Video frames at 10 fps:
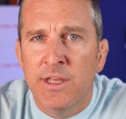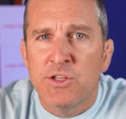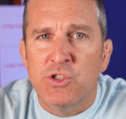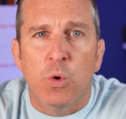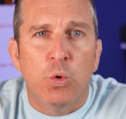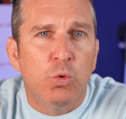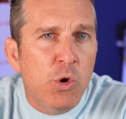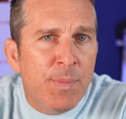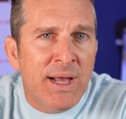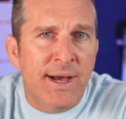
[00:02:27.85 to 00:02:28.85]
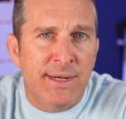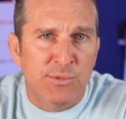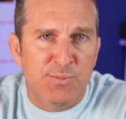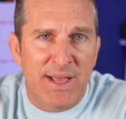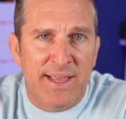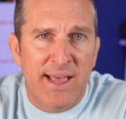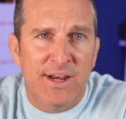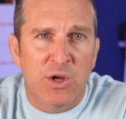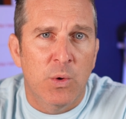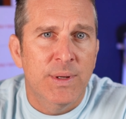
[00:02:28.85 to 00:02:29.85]
So grouping items by
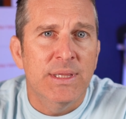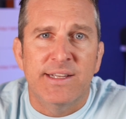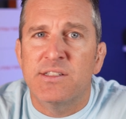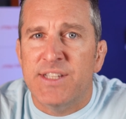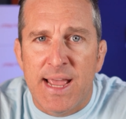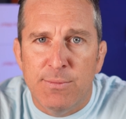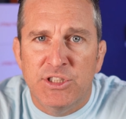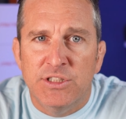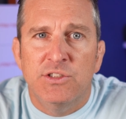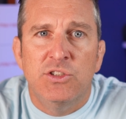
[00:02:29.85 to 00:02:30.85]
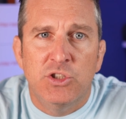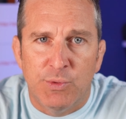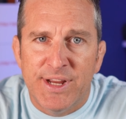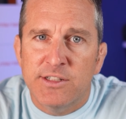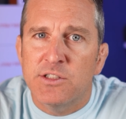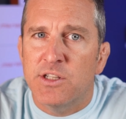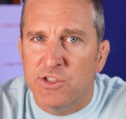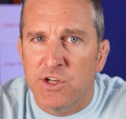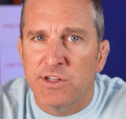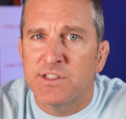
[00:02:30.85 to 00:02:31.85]
category like sandwiches, drinks,
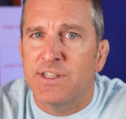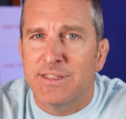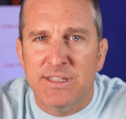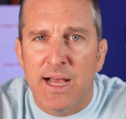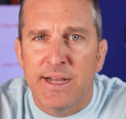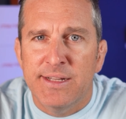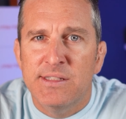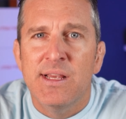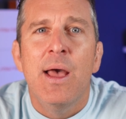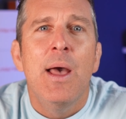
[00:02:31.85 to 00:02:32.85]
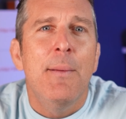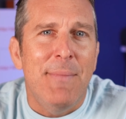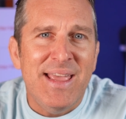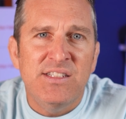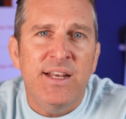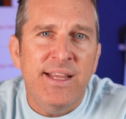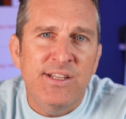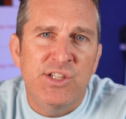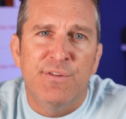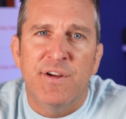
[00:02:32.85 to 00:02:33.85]
desserts, and sides makes it
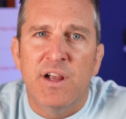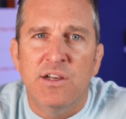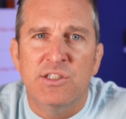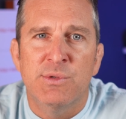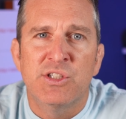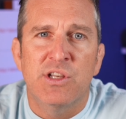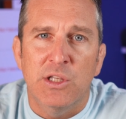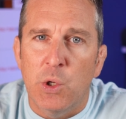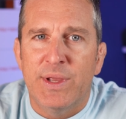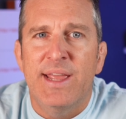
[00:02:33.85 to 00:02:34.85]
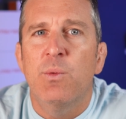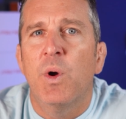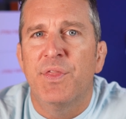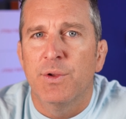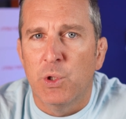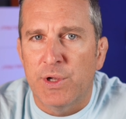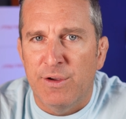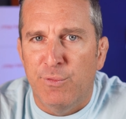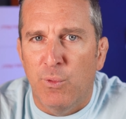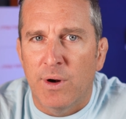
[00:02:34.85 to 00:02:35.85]
easier for customers to locate what they're looking
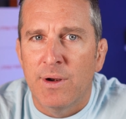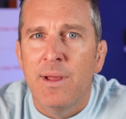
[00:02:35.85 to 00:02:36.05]
for.